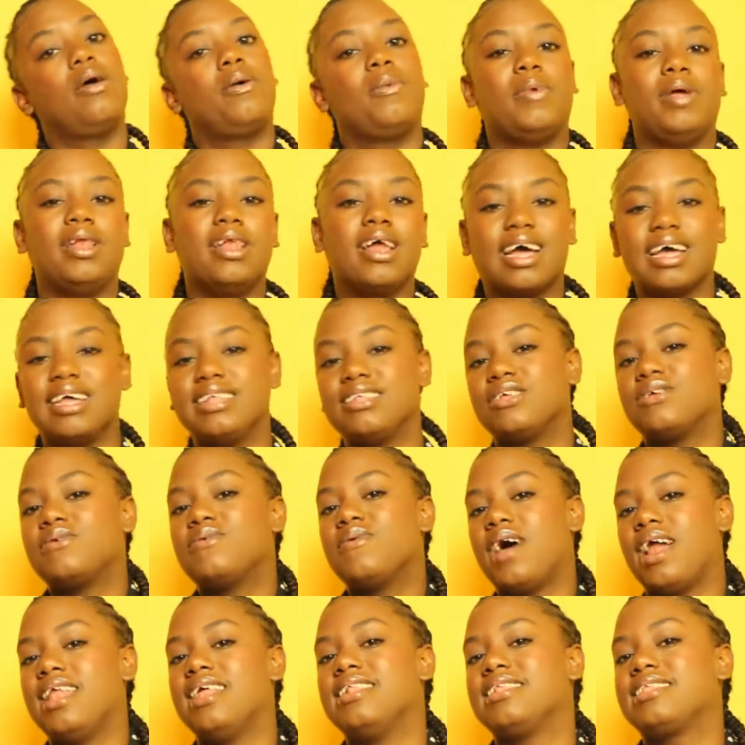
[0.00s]
be looking to do
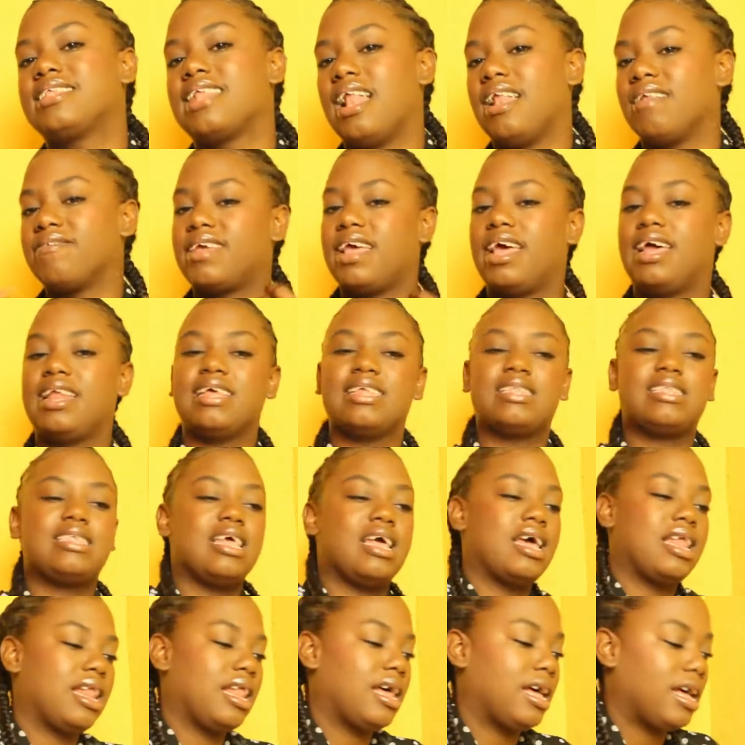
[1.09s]
a little self-care this
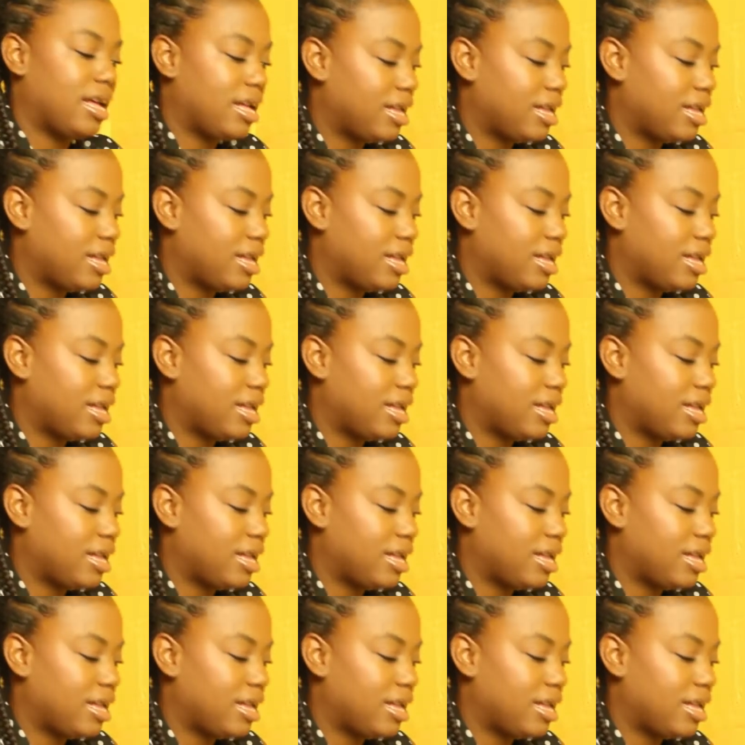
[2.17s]
year and